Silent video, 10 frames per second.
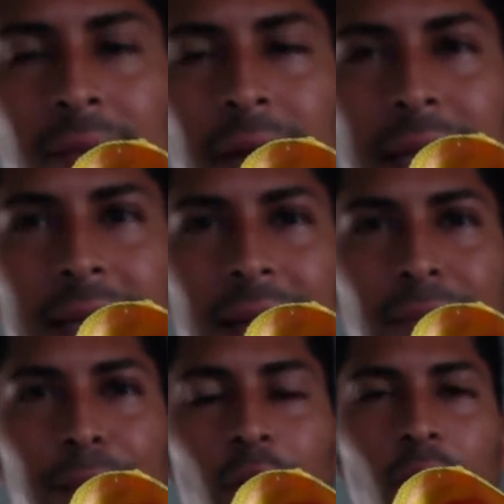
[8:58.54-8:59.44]
Right
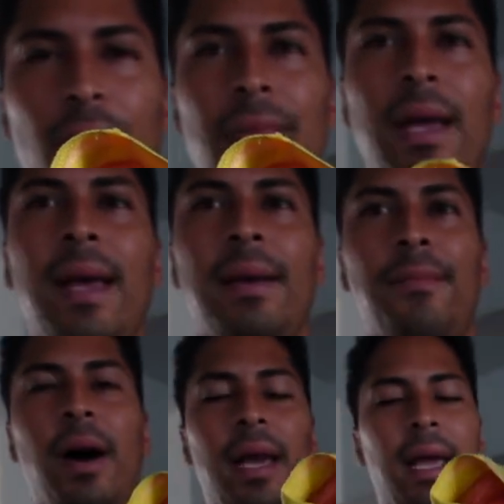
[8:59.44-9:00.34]
there, boom.
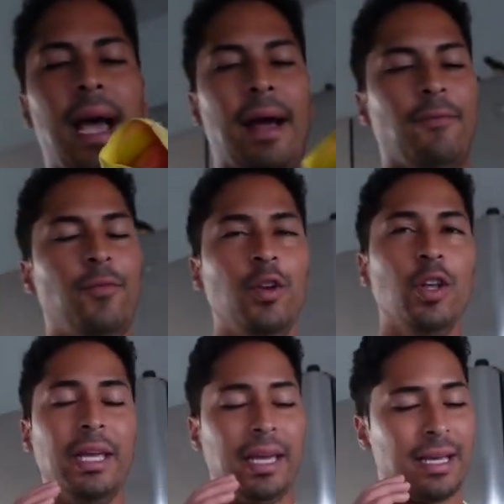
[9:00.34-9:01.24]
But I'm
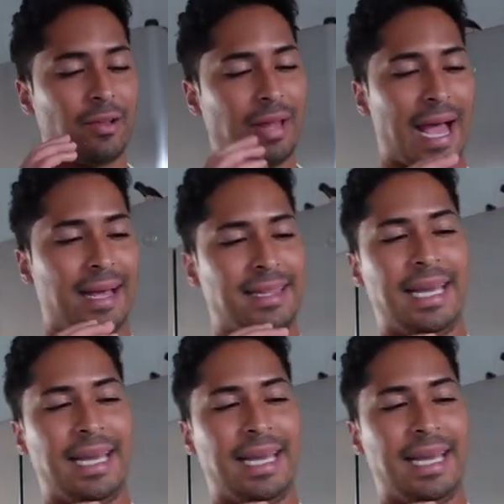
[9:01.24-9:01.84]
really glad